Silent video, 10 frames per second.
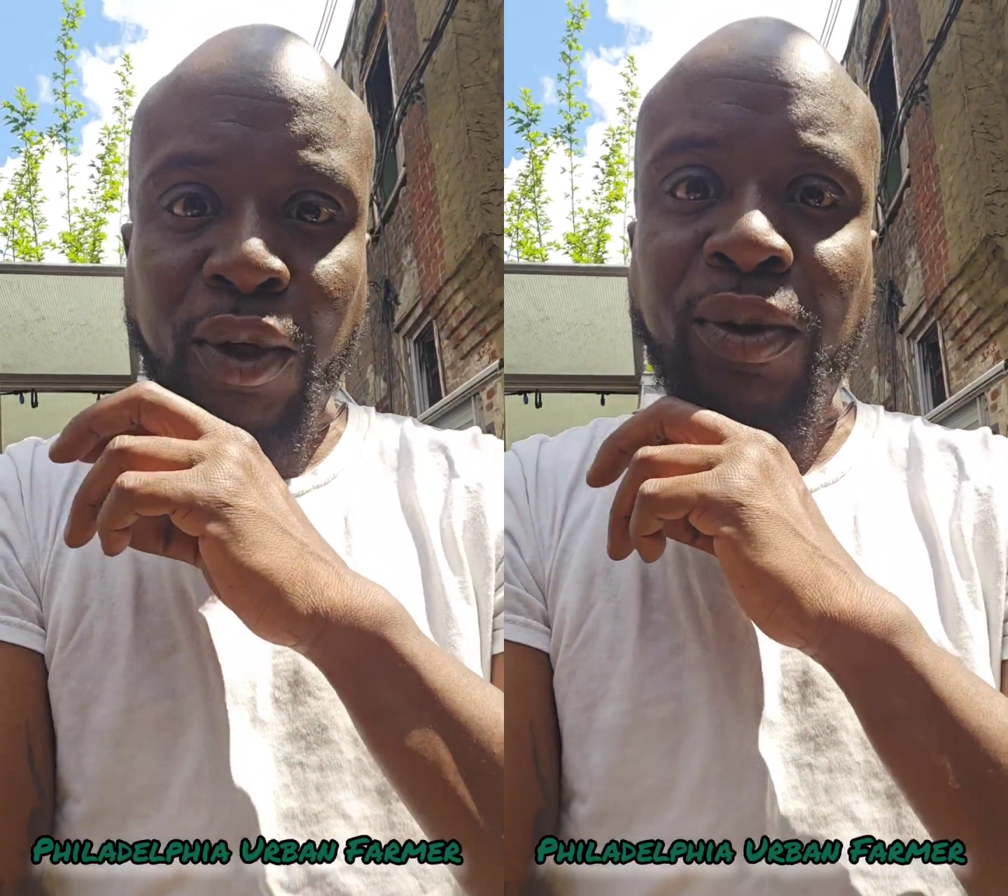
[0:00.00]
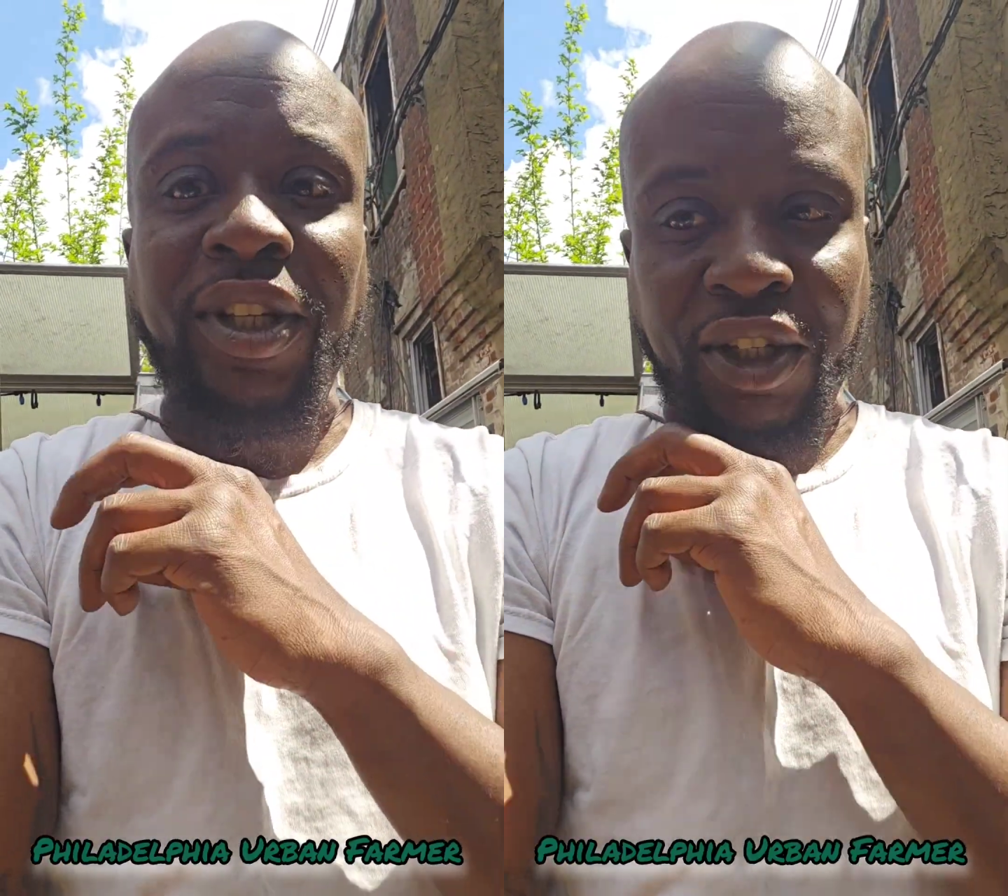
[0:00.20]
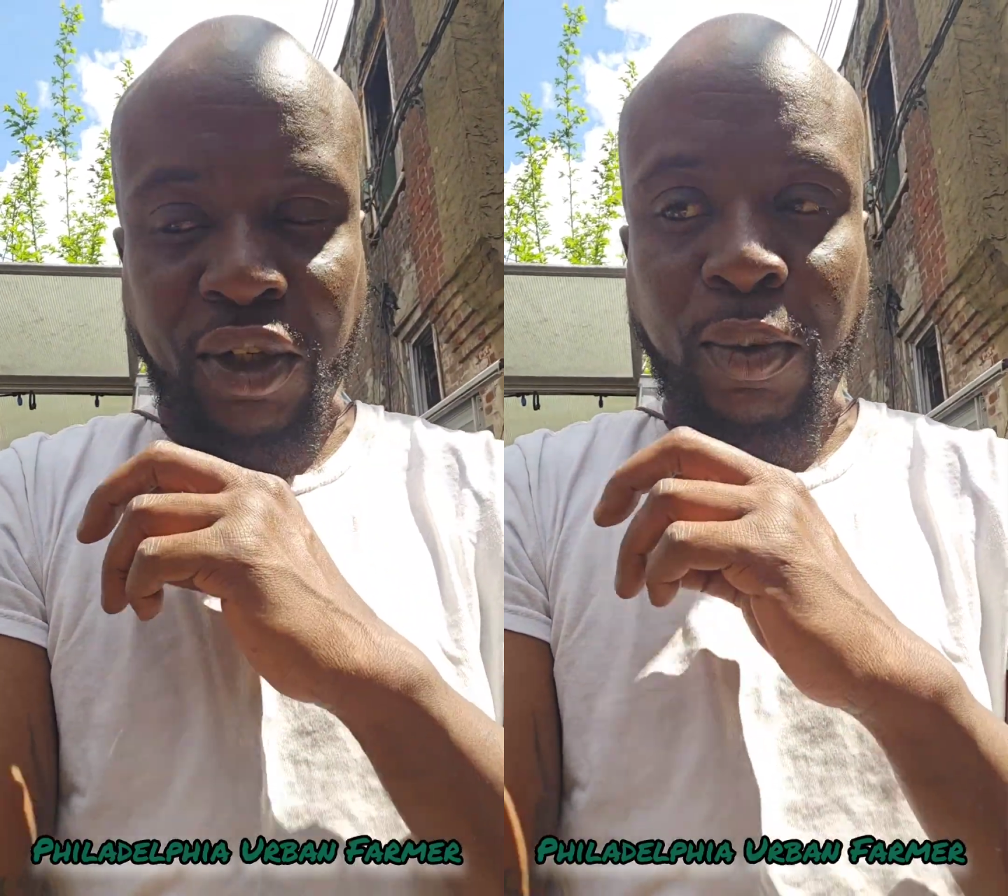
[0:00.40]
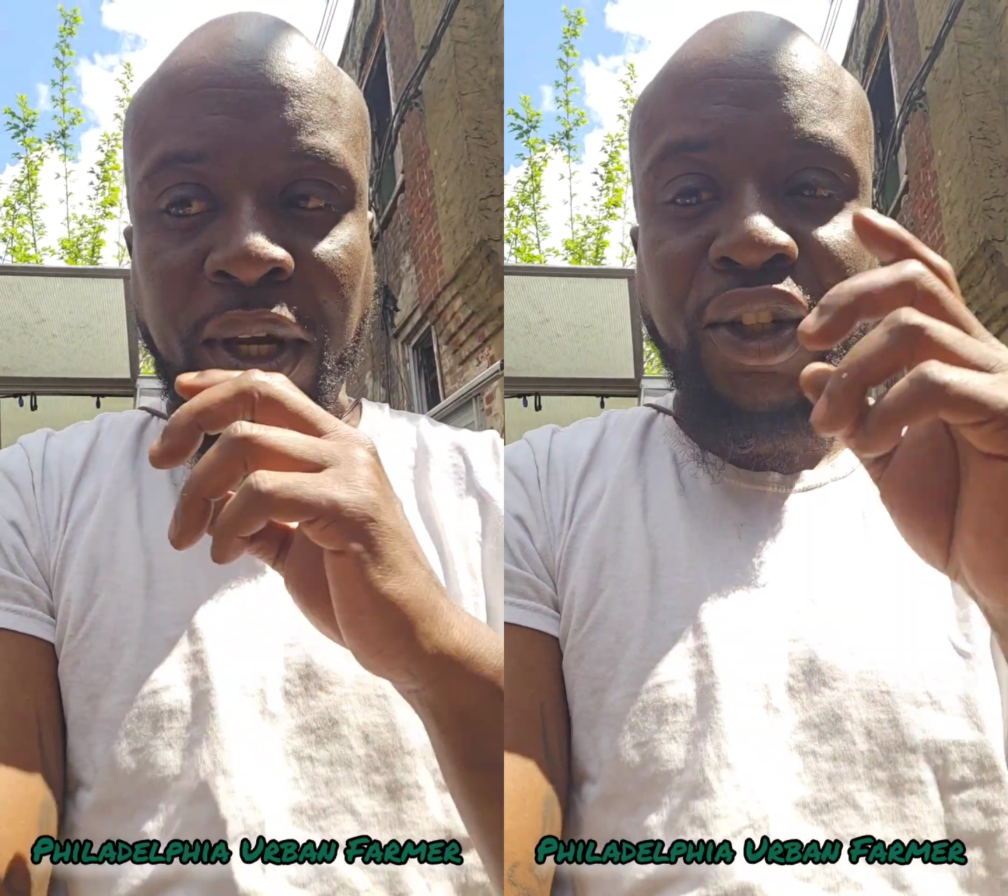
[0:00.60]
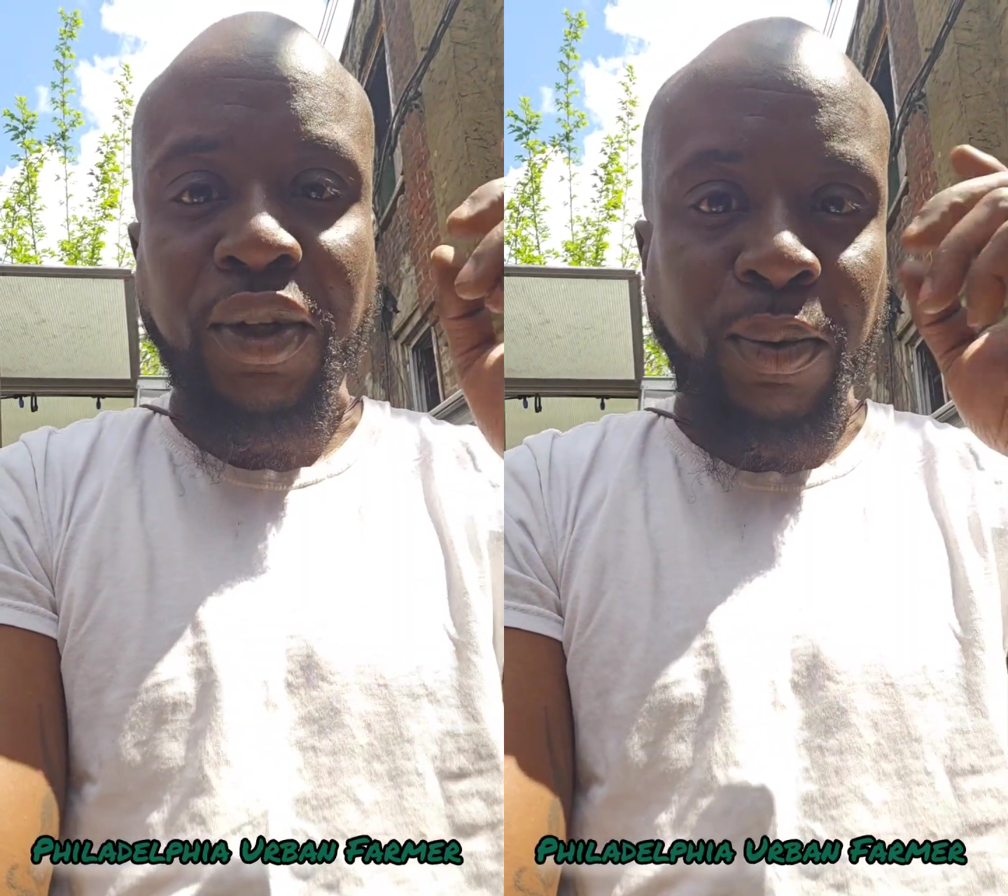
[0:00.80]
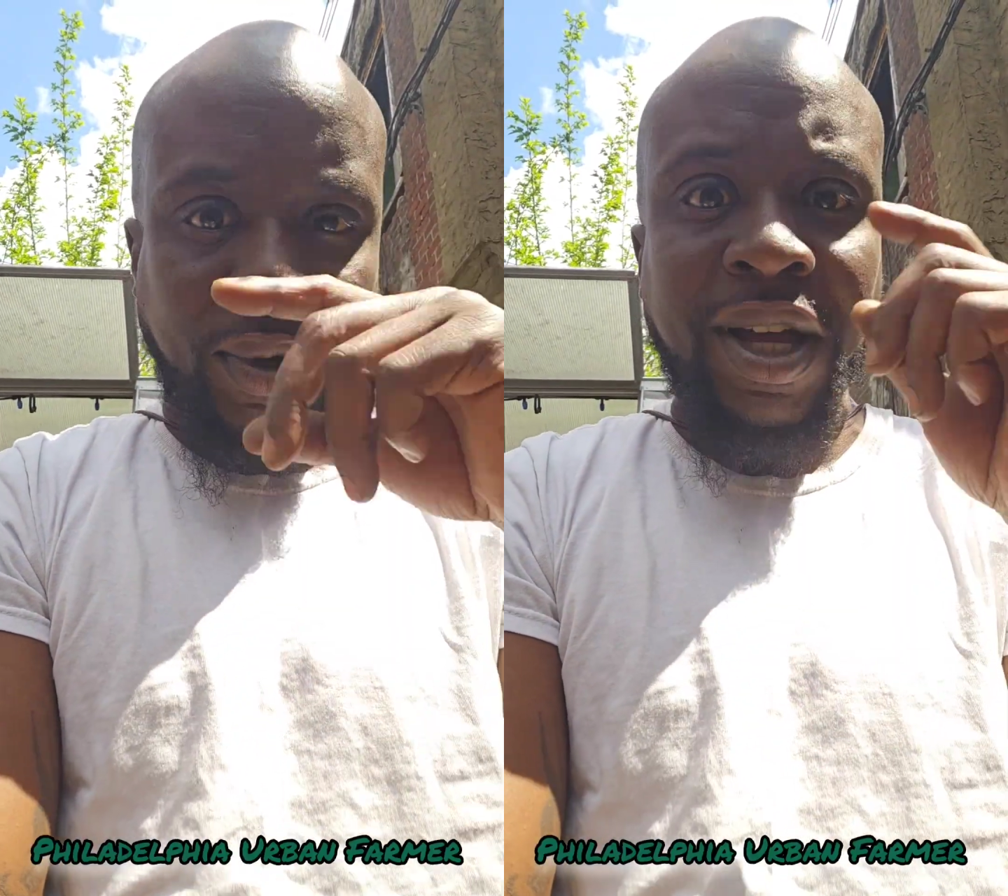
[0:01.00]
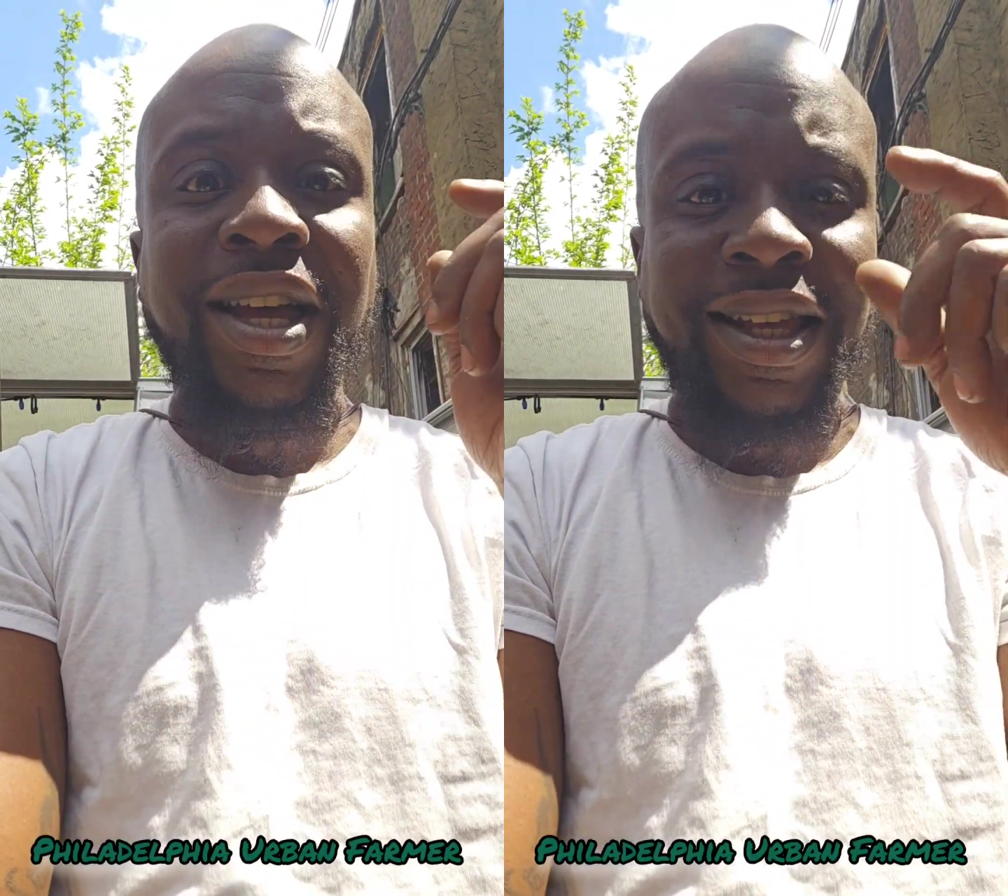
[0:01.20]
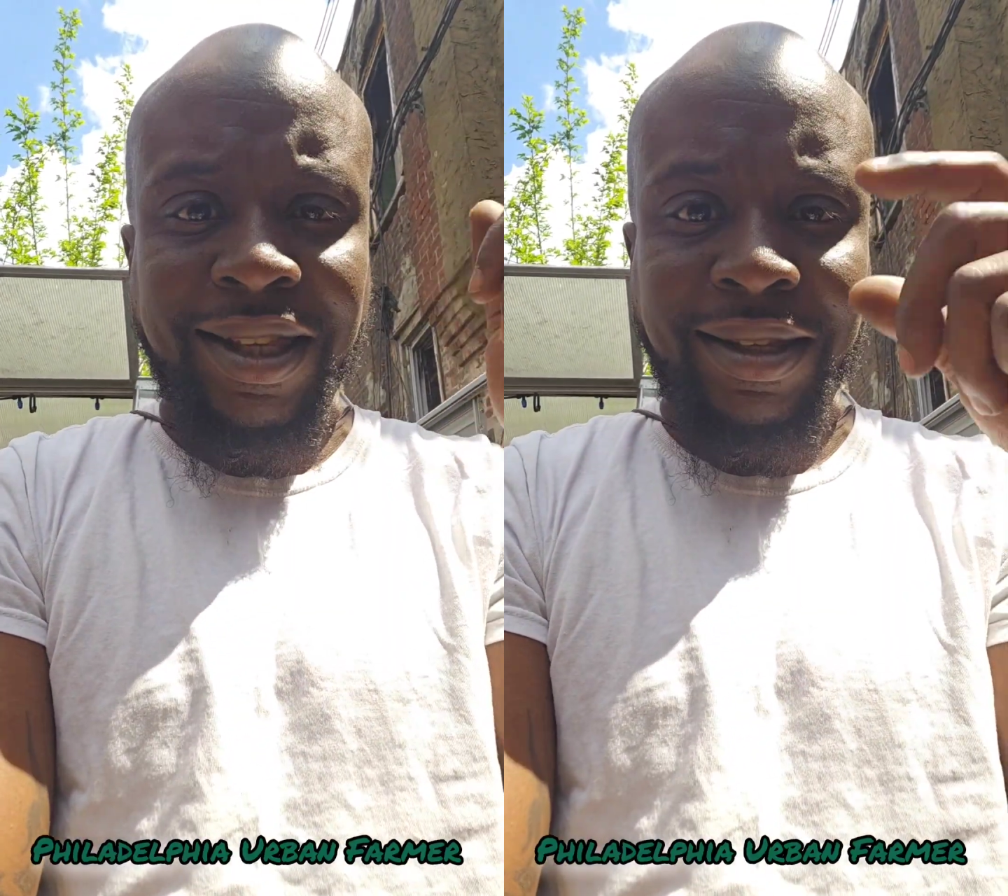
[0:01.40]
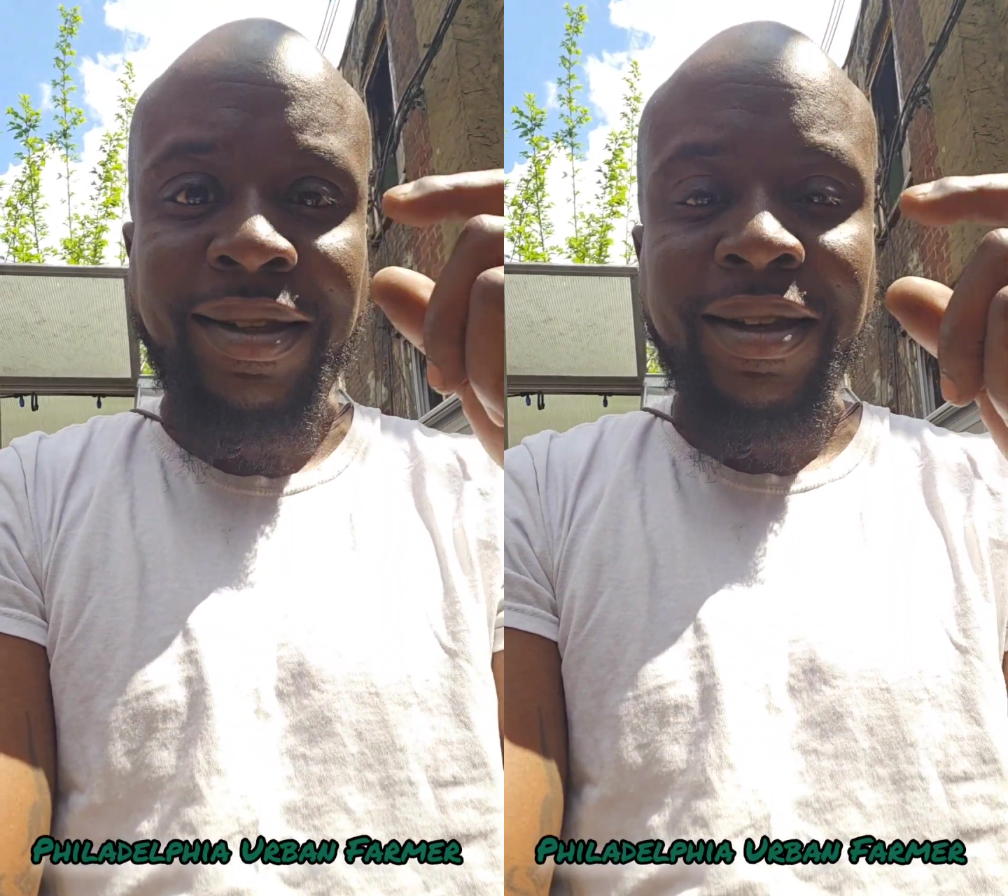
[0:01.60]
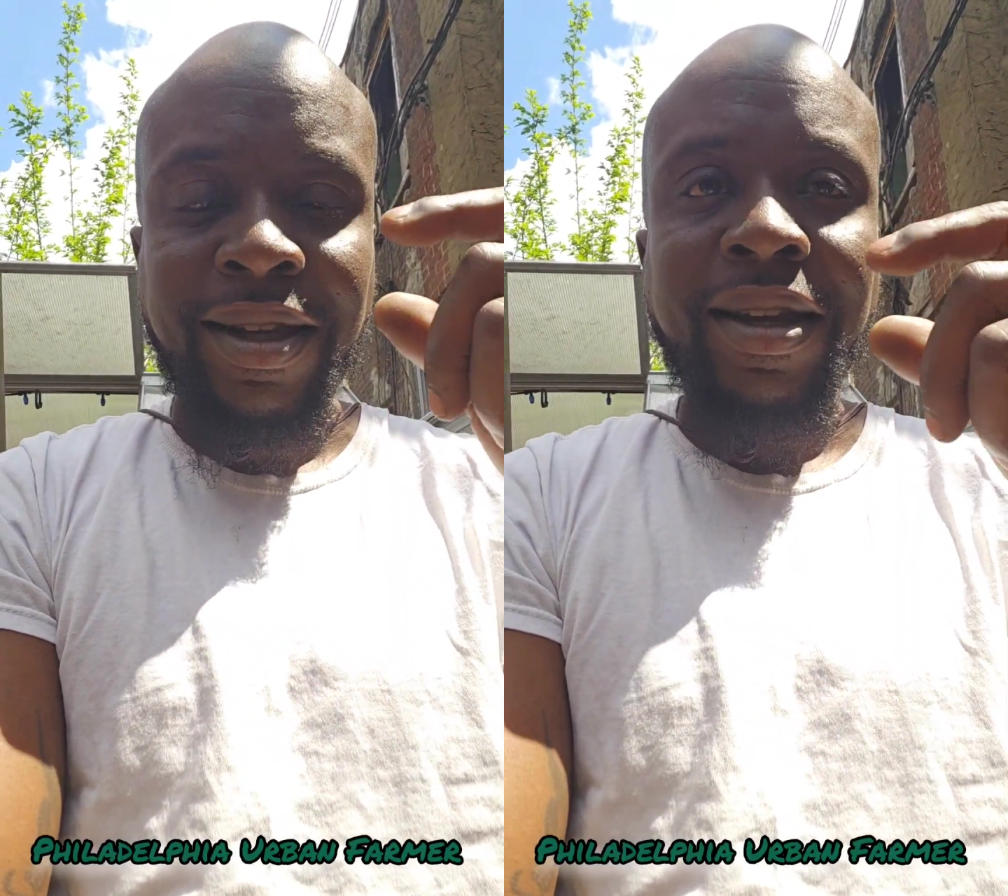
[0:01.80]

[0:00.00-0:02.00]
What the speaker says: your situation was,